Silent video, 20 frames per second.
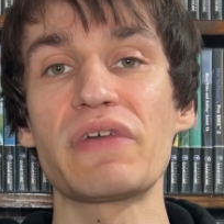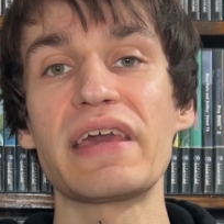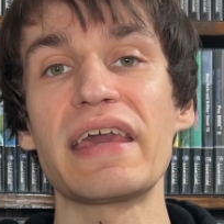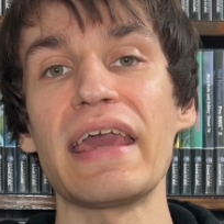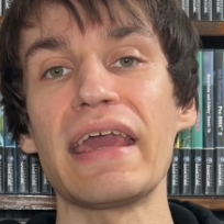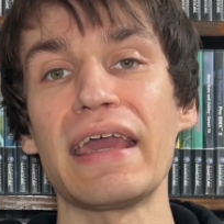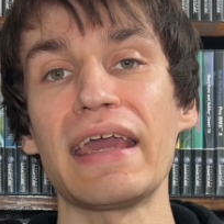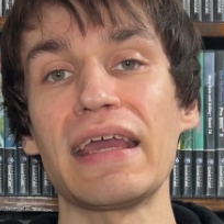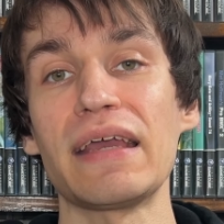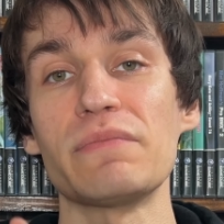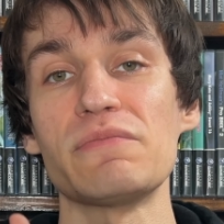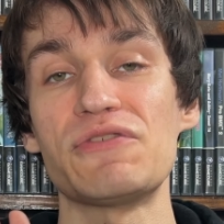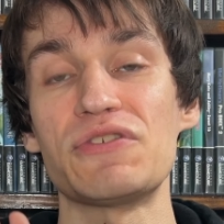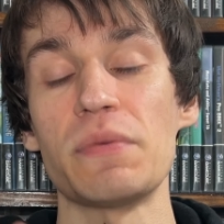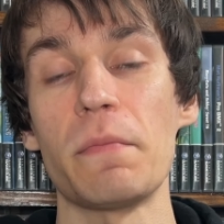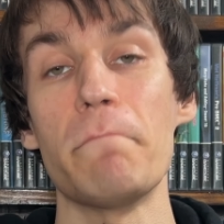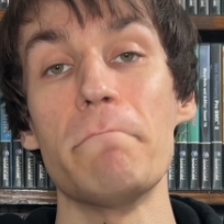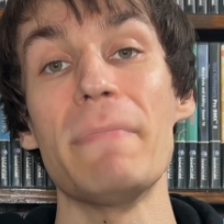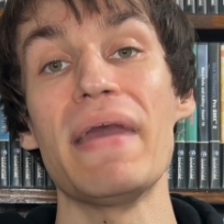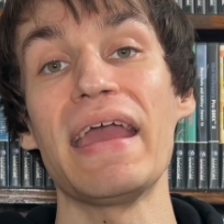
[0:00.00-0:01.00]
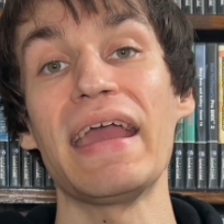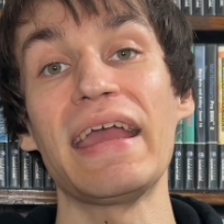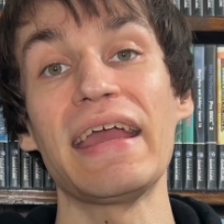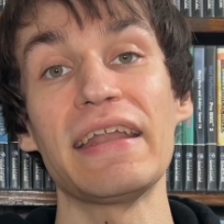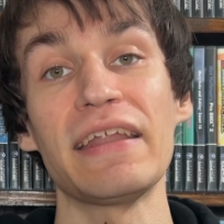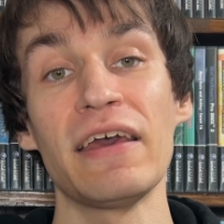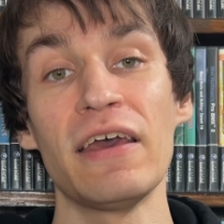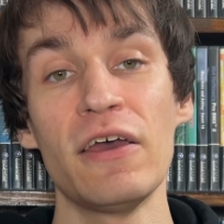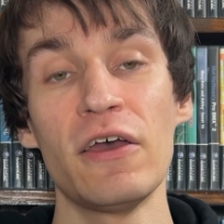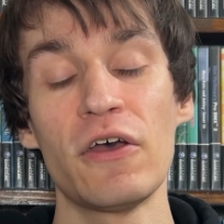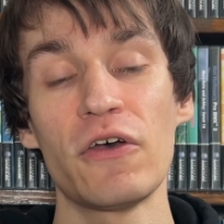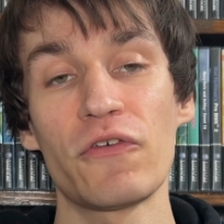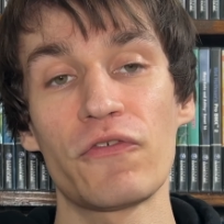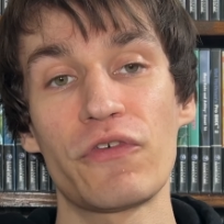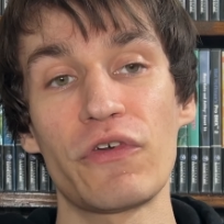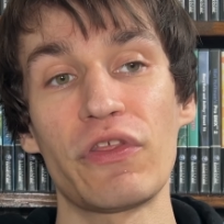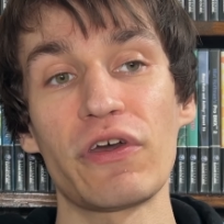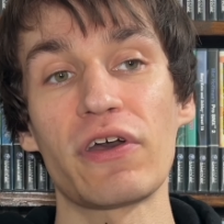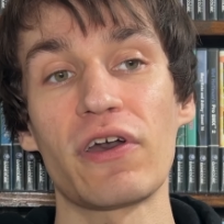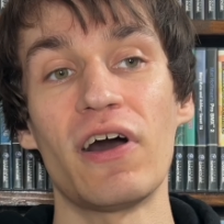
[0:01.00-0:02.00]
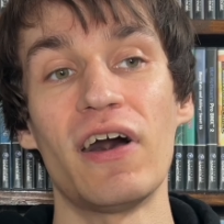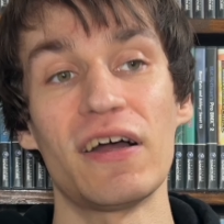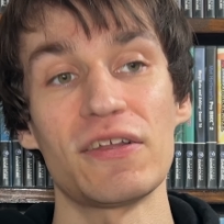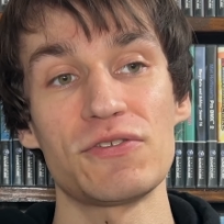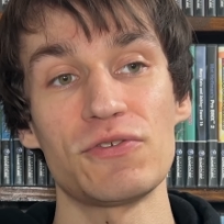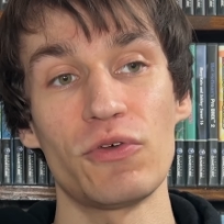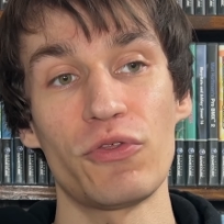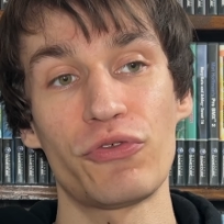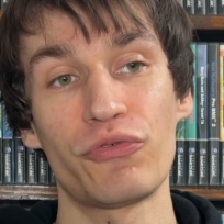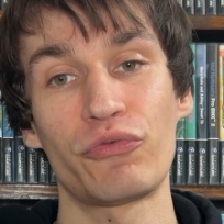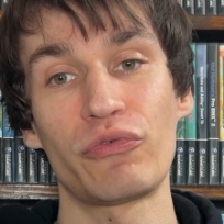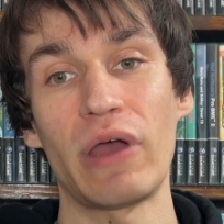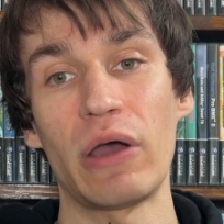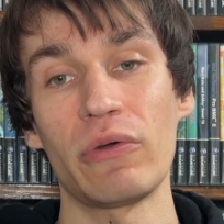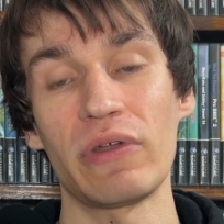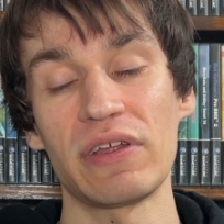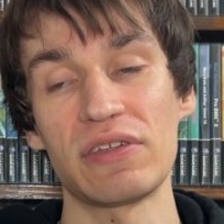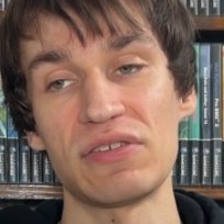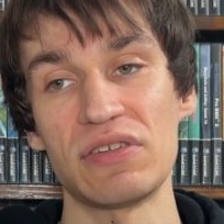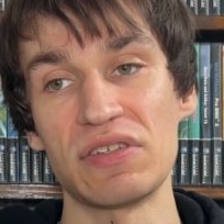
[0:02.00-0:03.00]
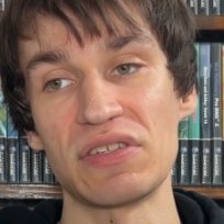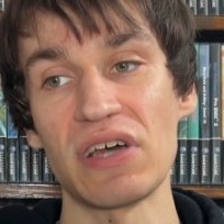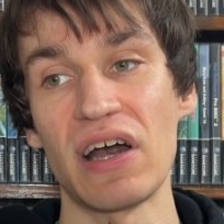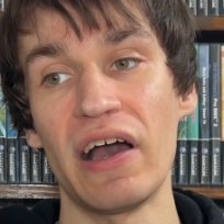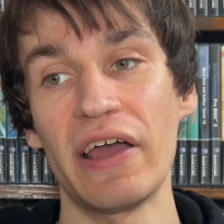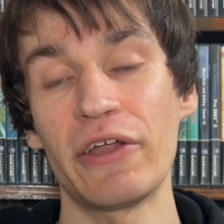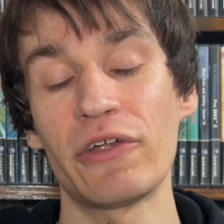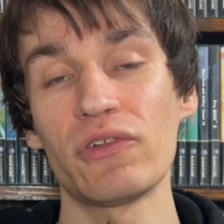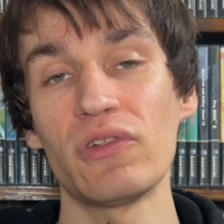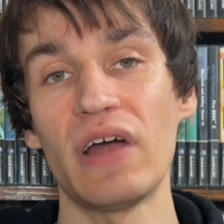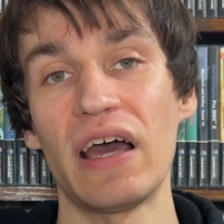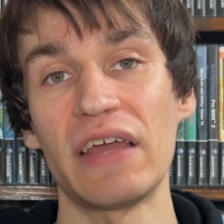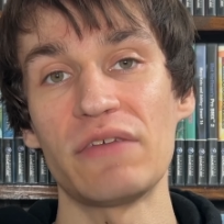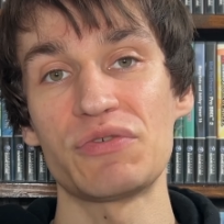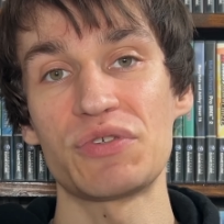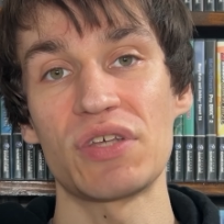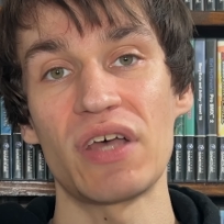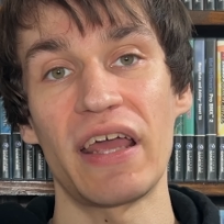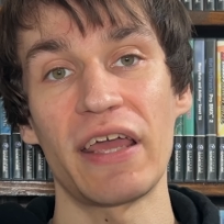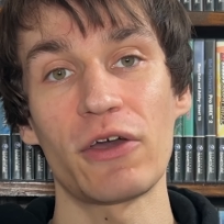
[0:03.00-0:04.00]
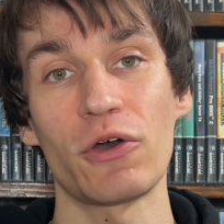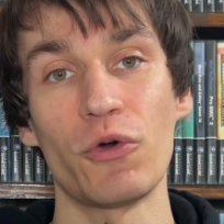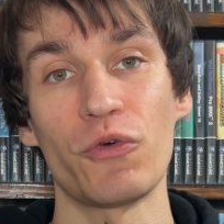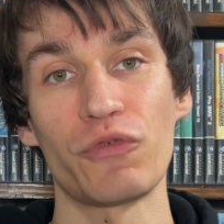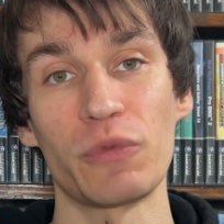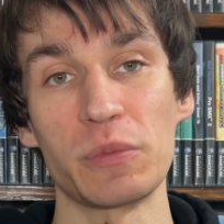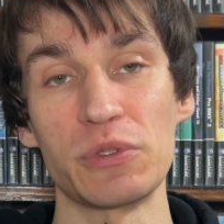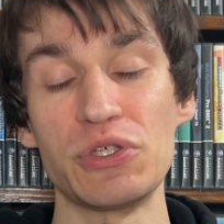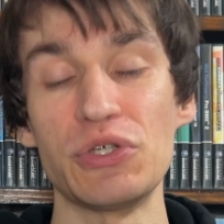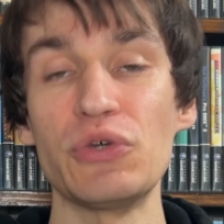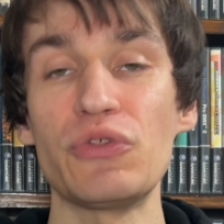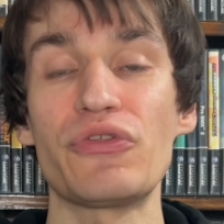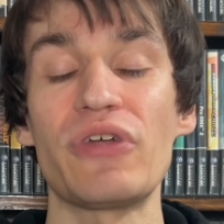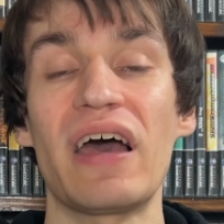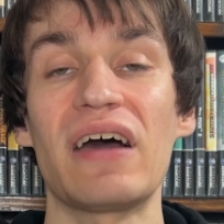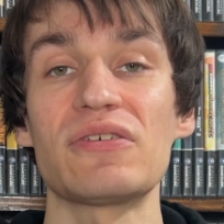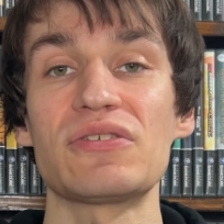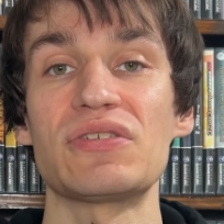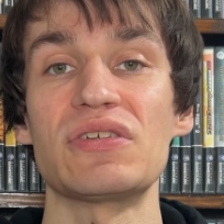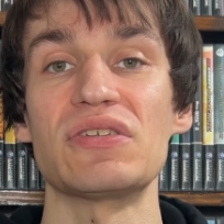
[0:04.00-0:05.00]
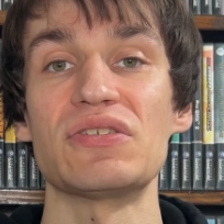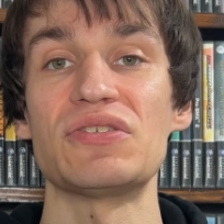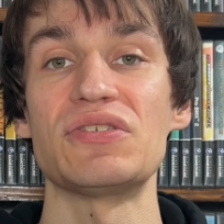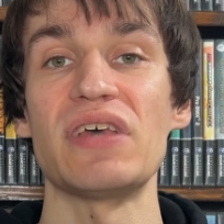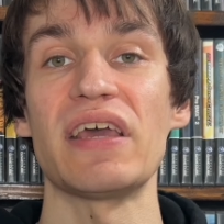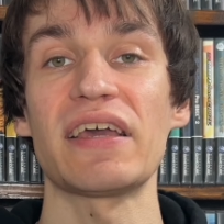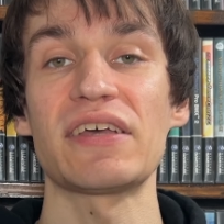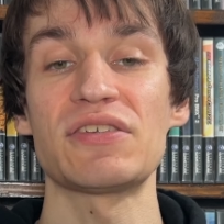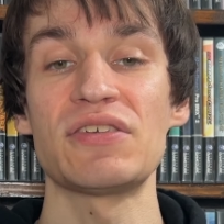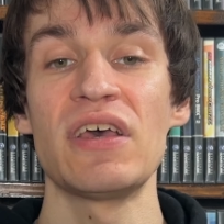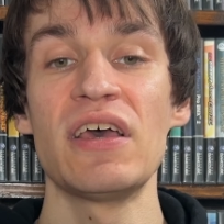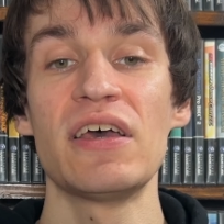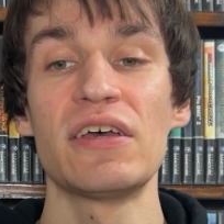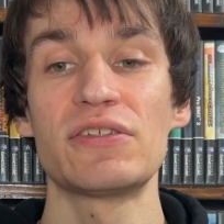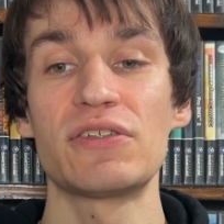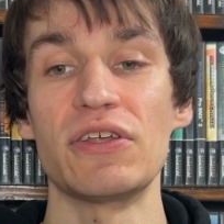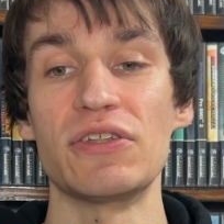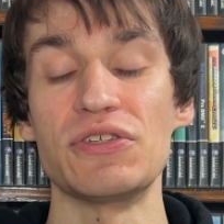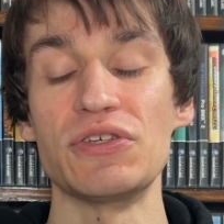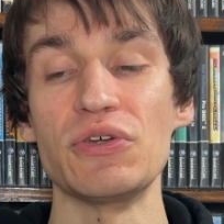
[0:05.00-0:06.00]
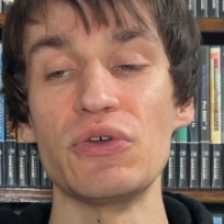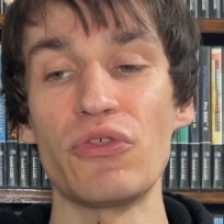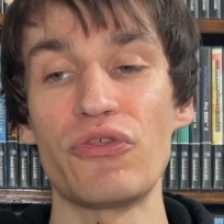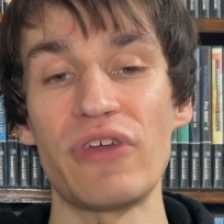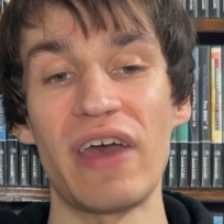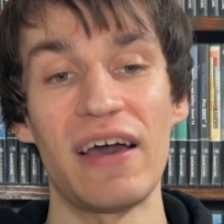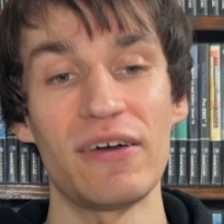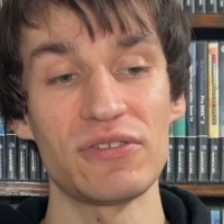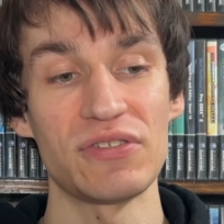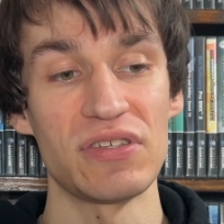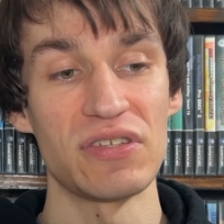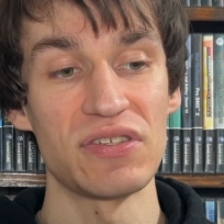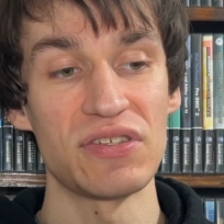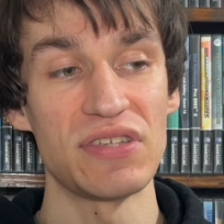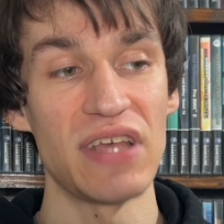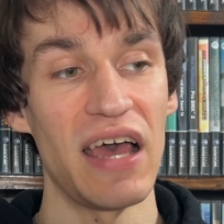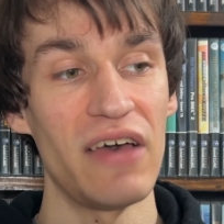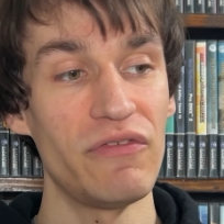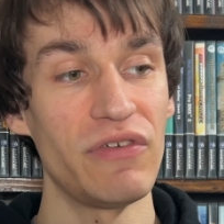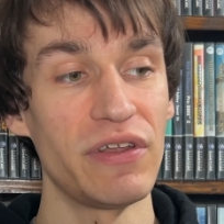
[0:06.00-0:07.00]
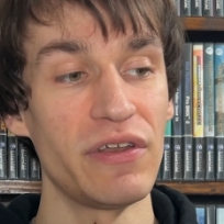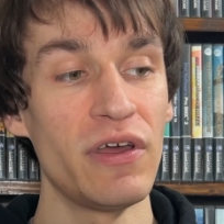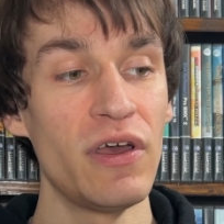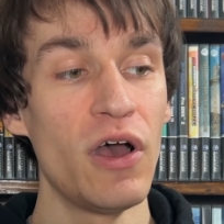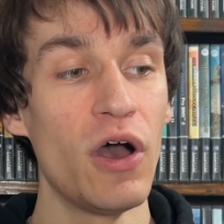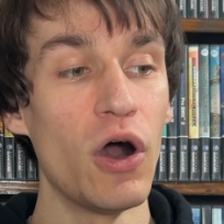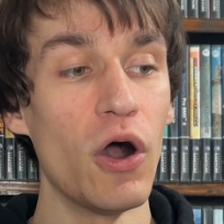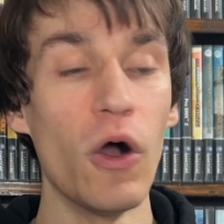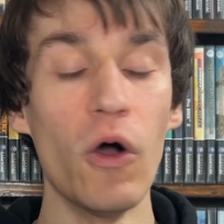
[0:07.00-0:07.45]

games made for the console throughout its entire life cycle from 2006 to 2007.